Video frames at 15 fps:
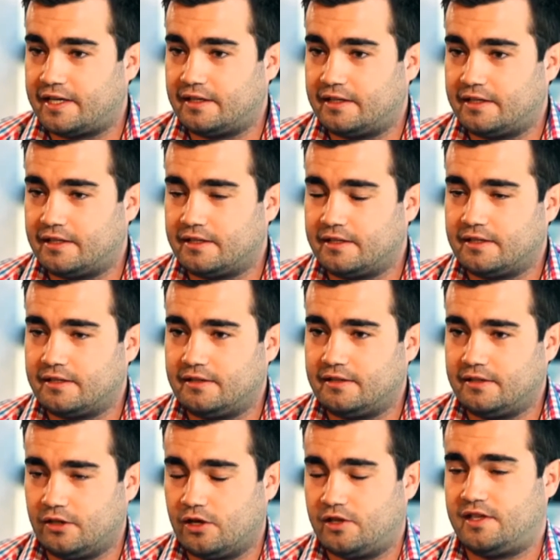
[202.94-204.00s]
faking that the,
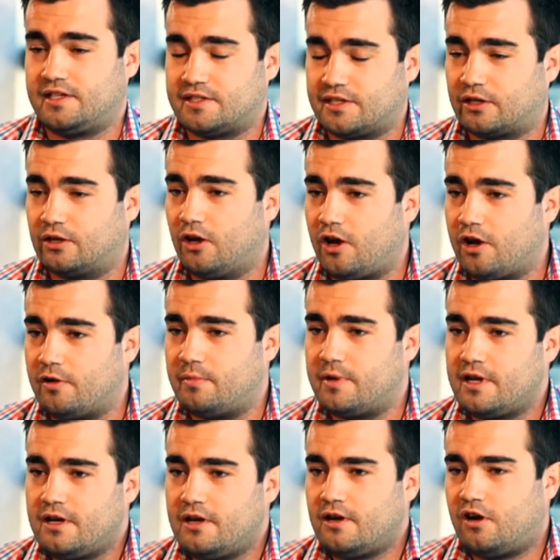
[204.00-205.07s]
the Earth is a globe,
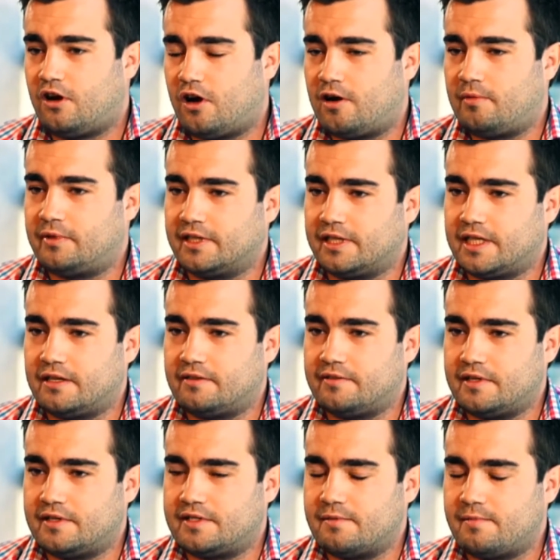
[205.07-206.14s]
I
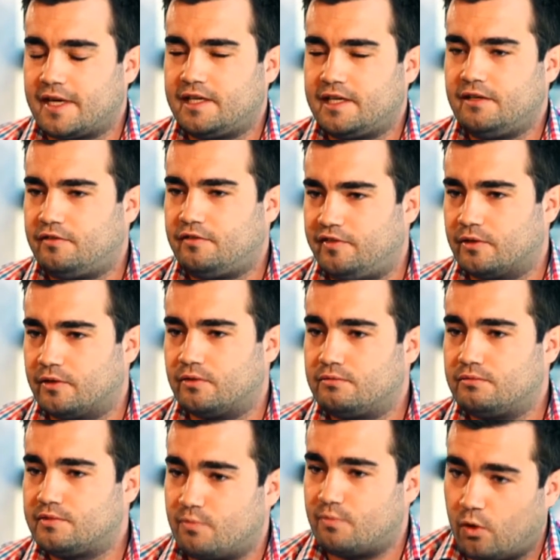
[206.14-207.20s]
believe, is to make you feel
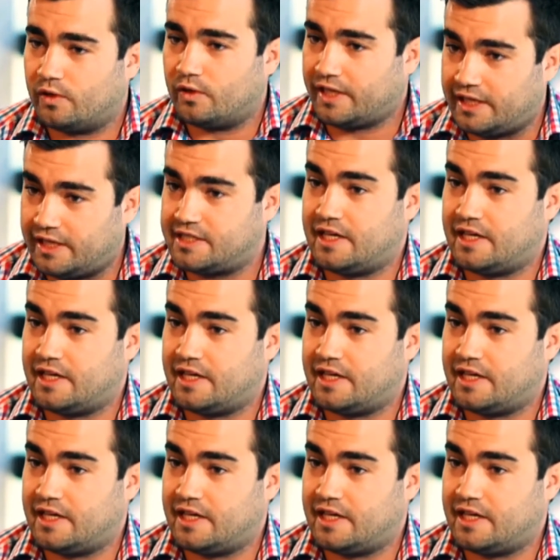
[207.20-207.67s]
small and